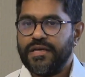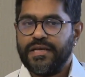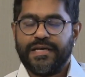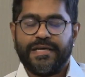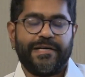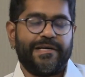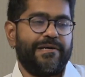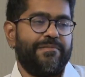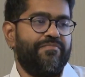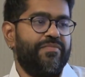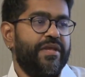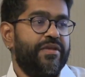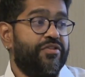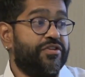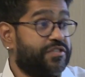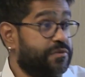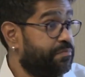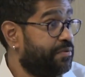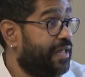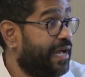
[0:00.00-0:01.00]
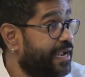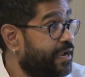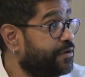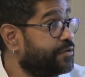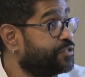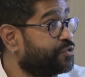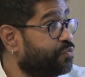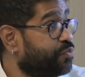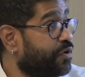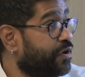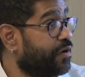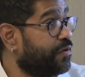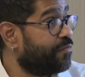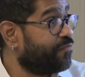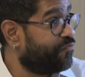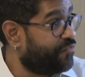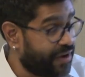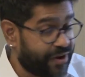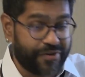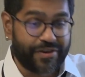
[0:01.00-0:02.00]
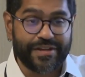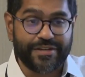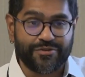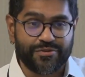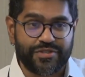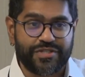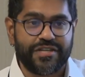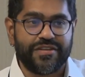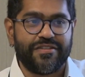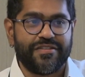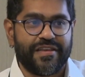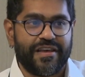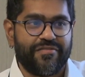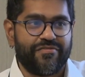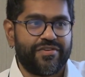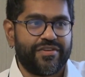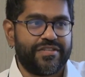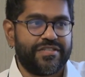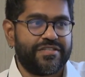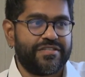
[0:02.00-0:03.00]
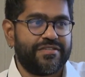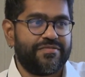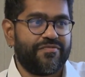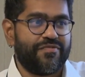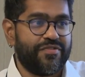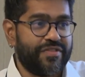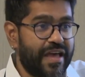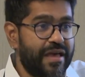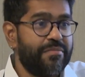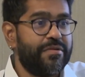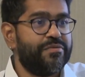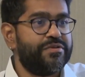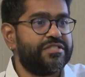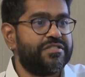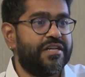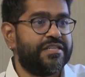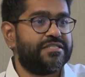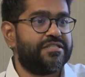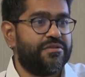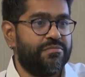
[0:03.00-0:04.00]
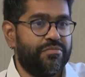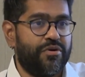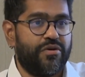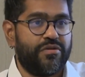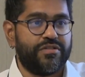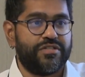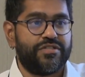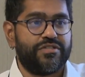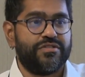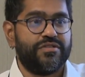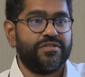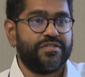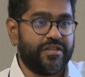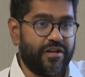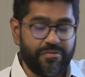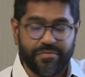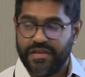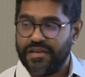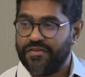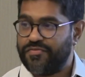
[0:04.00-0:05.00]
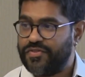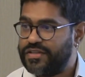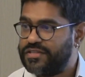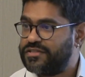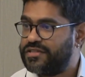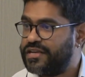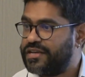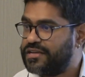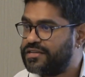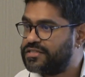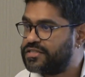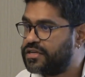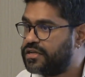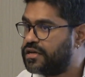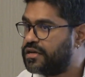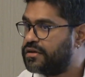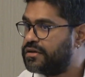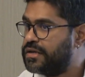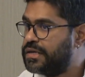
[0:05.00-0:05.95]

The suppliers were very interested in the evidence. For them, it was nuts and bolts. Tell me if this thing is gonna,